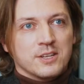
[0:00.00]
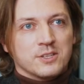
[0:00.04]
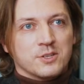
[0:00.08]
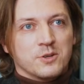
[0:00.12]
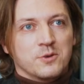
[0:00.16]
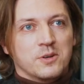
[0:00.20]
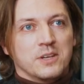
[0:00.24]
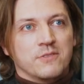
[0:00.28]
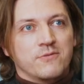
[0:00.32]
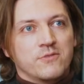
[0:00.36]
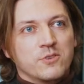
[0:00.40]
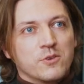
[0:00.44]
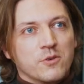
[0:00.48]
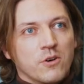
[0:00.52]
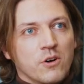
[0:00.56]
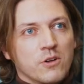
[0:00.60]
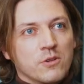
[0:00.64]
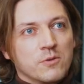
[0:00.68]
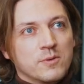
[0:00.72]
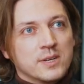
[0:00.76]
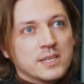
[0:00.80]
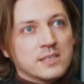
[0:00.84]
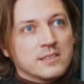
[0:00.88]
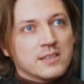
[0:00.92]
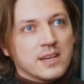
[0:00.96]
So if you
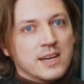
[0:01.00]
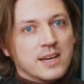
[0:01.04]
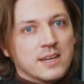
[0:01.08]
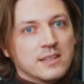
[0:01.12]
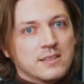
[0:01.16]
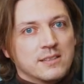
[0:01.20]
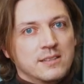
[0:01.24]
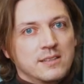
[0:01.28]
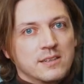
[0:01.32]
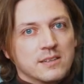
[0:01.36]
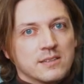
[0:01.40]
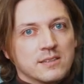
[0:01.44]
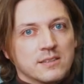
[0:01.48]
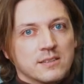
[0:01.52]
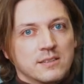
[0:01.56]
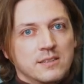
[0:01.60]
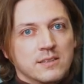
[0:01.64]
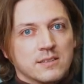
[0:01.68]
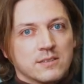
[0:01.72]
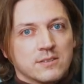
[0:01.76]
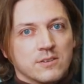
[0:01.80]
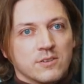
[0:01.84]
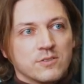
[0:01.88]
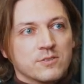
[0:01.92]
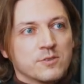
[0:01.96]
always had
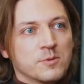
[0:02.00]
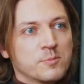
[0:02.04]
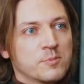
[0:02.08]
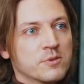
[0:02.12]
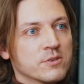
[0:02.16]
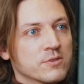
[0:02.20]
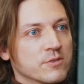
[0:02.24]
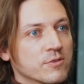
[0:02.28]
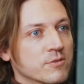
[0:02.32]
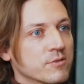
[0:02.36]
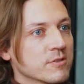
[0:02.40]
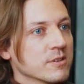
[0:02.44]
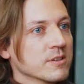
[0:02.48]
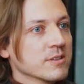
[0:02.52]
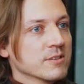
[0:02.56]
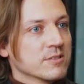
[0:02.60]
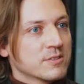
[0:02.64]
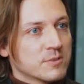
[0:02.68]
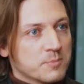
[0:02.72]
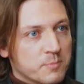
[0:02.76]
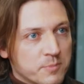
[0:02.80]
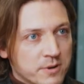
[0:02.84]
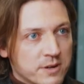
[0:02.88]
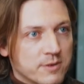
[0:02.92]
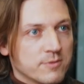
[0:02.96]
this entrepreneurial
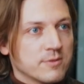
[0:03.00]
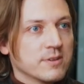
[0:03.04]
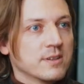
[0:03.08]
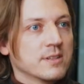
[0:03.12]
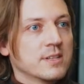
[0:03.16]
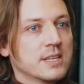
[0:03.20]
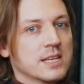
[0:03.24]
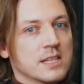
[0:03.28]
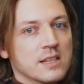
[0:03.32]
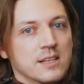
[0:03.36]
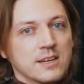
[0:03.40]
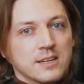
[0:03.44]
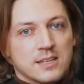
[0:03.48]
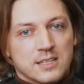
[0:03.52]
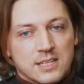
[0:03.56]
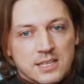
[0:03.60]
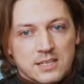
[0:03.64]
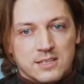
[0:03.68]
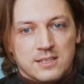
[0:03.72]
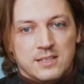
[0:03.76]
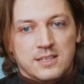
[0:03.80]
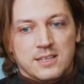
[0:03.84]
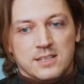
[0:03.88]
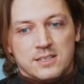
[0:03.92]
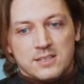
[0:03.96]
spirit and like
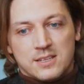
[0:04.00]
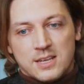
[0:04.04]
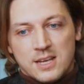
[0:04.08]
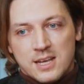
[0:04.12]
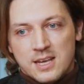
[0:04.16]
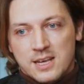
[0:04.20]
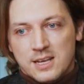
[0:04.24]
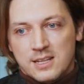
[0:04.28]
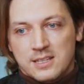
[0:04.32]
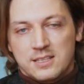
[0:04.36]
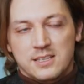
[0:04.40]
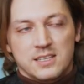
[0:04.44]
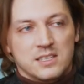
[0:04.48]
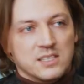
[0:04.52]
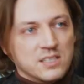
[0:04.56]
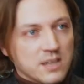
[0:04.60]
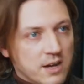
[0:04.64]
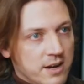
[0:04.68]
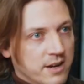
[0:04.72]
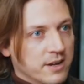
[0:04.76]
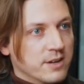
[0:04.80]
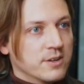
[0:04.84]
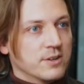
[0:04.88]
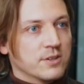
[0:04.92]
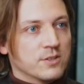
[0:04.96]
this
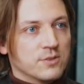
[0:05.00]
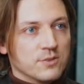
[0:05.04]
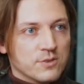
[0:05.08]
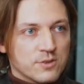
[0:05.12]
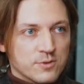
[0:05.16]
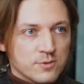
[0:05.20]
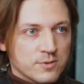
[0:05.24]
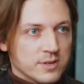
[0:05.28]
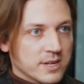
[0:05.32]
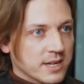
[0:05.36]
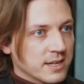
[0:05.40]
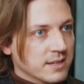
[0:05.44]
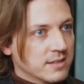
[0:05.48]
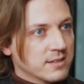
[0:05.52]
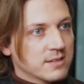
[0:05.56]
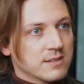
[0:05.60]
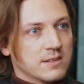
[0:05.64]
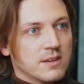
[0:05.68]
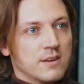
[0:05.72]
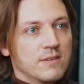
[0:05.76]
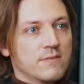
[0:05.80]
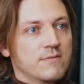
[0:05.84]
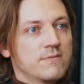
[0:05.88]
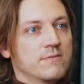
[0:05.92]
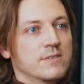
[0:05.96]
desire to create
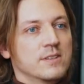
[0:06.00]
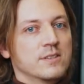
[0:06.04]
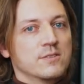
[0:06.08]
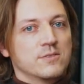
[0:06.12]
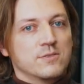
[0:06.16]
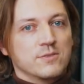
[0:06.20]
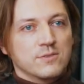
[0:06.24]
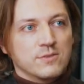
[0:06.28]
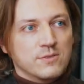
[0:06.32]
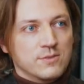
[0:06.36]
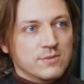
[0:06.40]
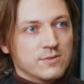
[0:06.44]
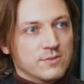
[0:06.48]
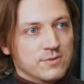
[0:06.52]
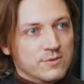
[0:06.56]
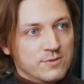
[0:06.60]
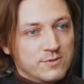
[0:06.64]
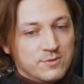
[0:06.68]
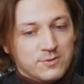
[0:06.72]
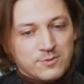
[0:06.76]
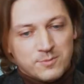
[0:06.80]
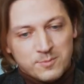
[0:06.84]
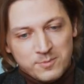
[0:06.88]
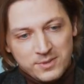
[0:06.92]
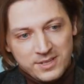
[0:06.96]
stuff and
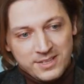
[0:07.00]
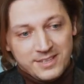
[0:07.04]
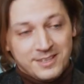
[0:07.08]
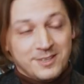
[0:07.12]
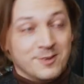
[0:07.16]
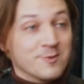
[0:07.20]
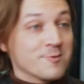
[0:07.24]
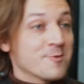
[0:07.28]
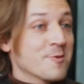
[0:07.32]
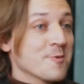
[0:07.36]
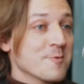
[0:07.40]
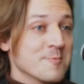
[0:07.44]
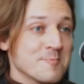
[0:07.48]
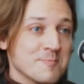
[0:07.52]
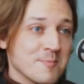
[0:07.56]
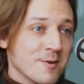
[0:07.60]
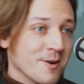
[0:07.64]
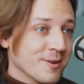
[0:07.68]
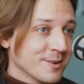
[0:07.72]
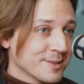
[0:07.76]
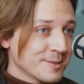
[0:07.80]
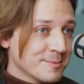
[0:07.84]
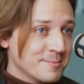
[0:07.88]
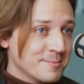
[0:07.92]
to be your own boss